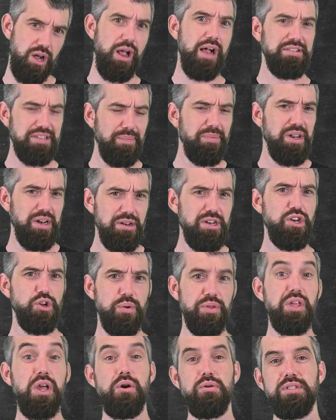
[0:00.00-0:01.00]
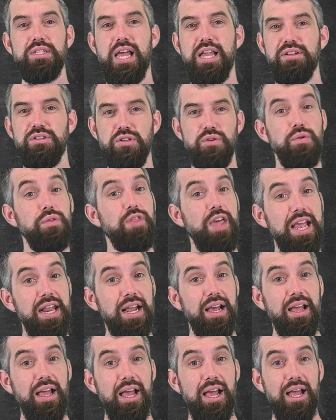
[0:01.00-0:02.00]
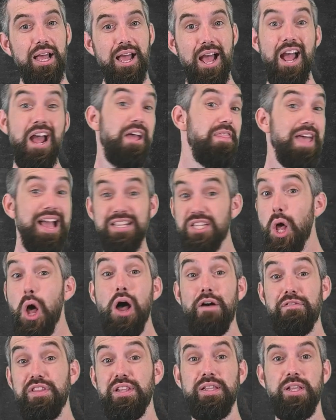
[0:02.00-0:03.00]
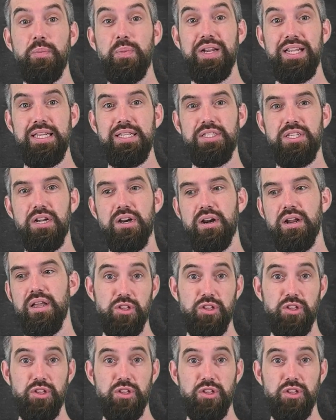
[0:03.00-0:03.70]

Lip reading: something to do with cosine 2 theta, and that's often a little bit easier.